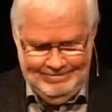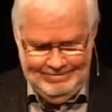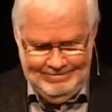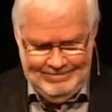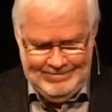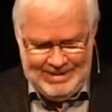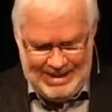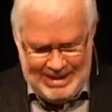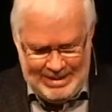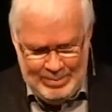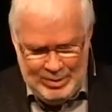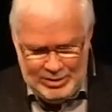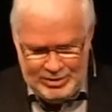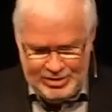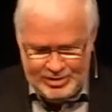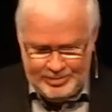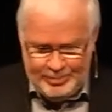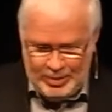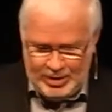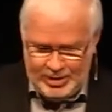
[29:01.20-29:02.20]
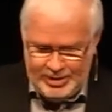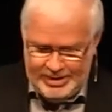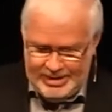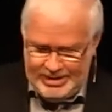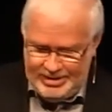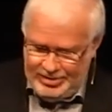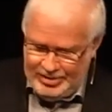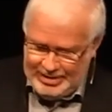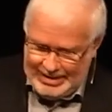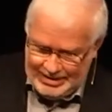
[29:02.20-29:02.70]
damage your body,
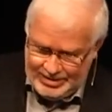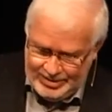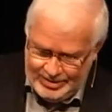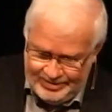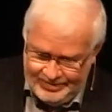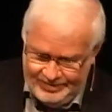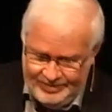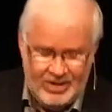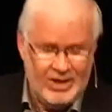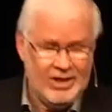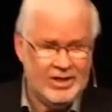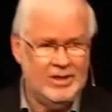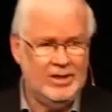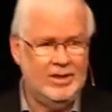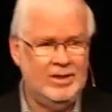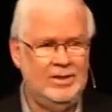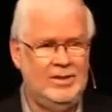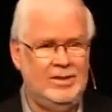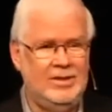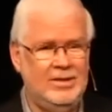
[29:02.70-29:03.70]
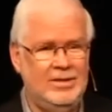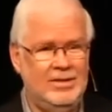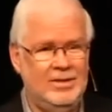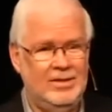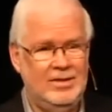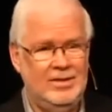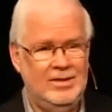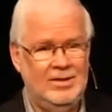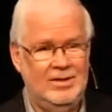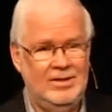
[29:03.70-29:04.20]
you get converted,
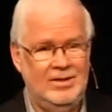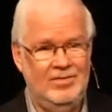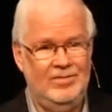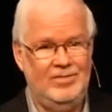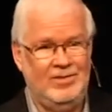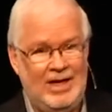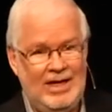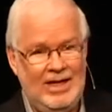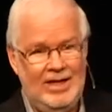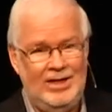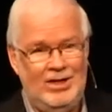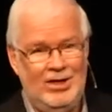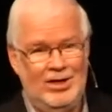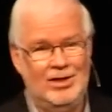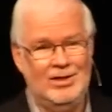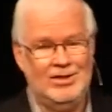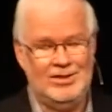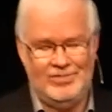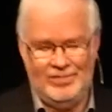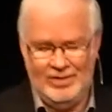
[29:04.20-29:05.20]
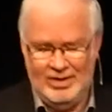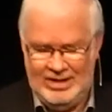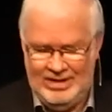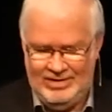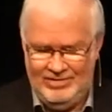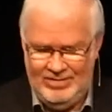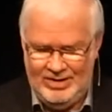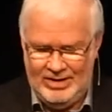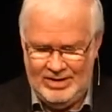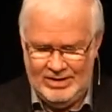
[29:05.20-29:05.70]
you find God's
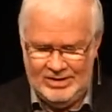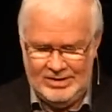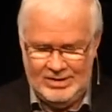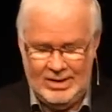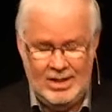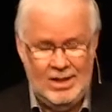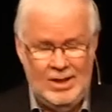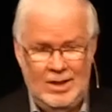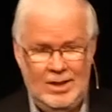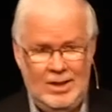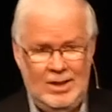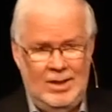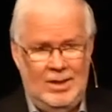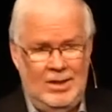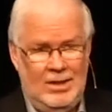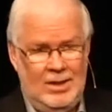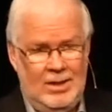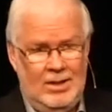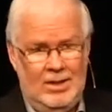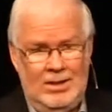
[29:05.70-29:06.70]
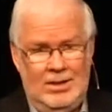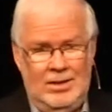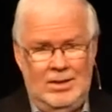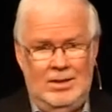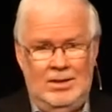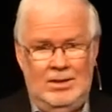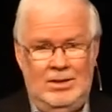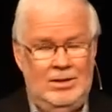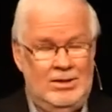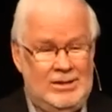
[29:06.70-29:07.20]
forgiveness,
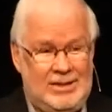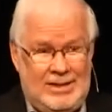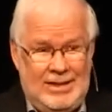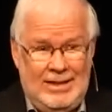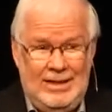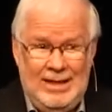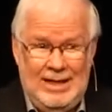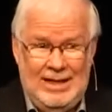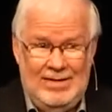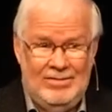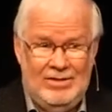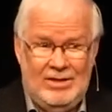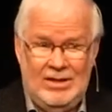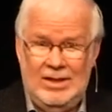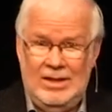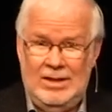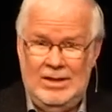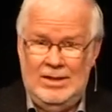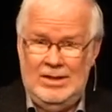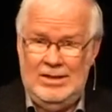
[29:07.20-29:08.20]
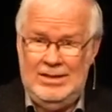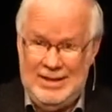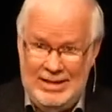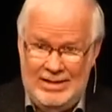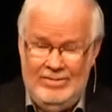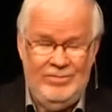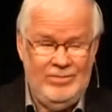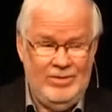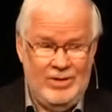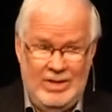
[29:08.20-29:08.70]
you'll still have to
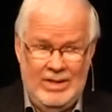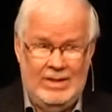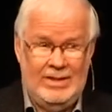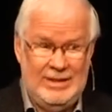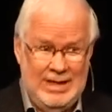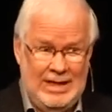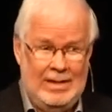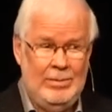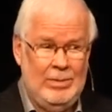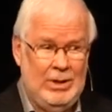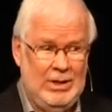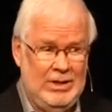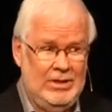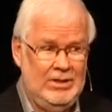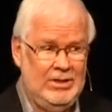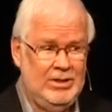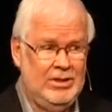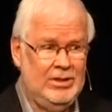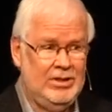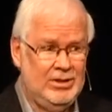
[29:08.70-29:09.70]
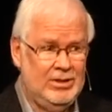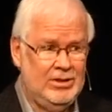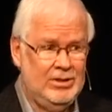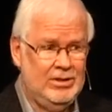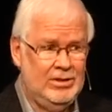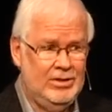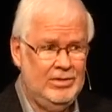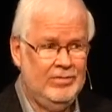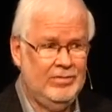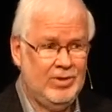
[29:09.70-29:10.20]
live with the damage
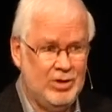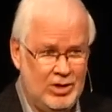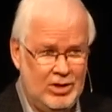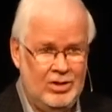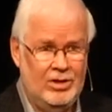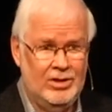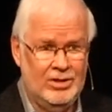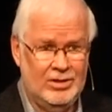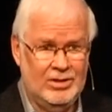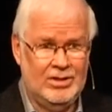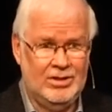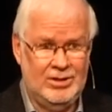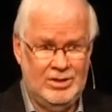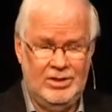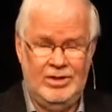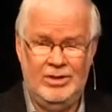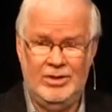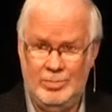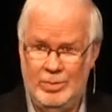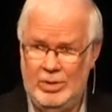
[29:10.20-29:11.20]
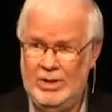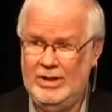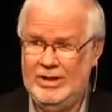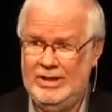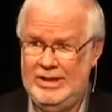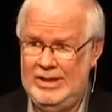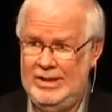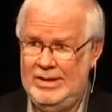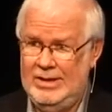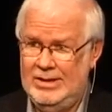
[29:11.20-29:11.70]
you've caused to your
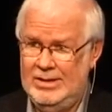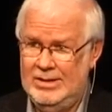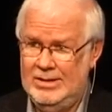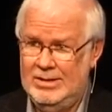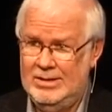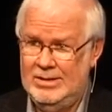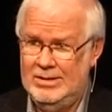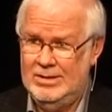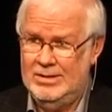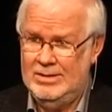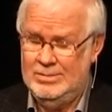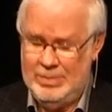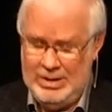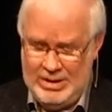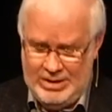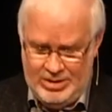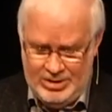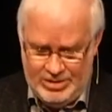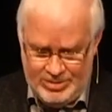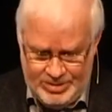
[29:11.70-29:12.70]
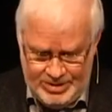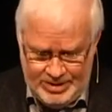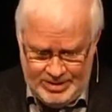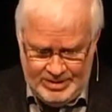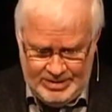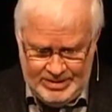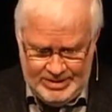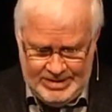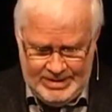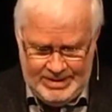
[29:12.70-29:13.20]
body by your
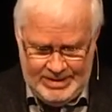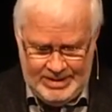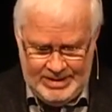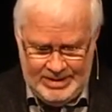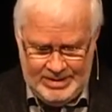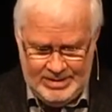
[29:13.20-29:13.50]
drug taking.